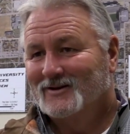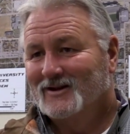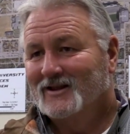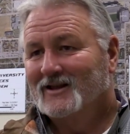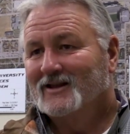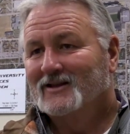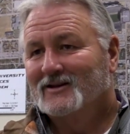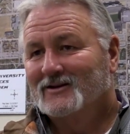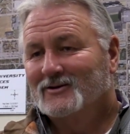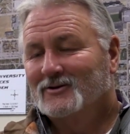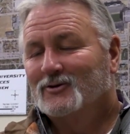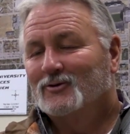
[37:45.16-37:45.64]

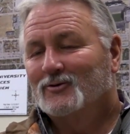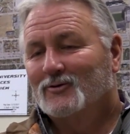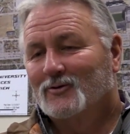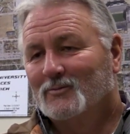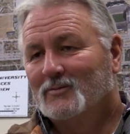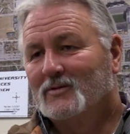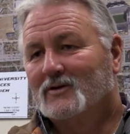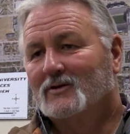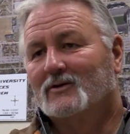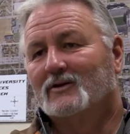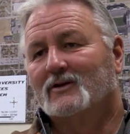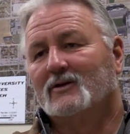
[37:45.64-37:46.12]
dead to the
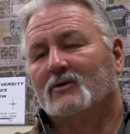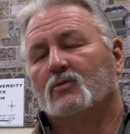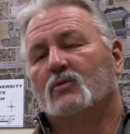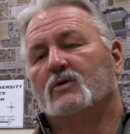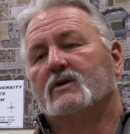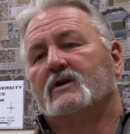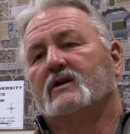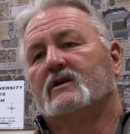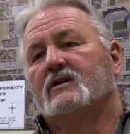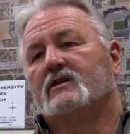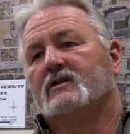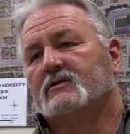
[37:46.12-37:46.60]
building
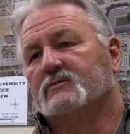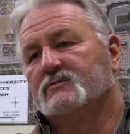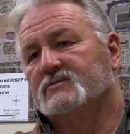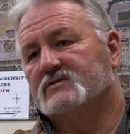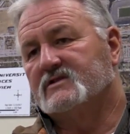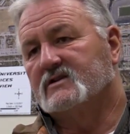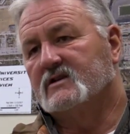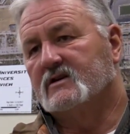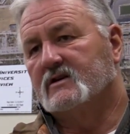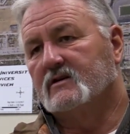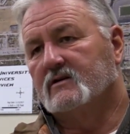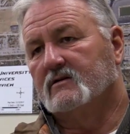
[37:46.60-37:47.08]
when it comes
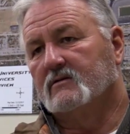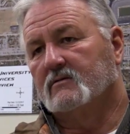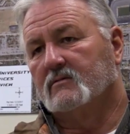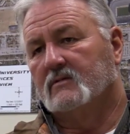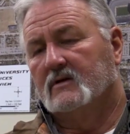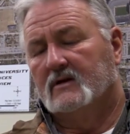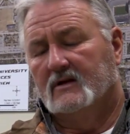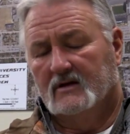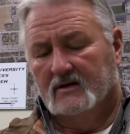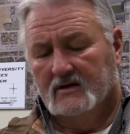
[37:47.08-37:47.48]
down.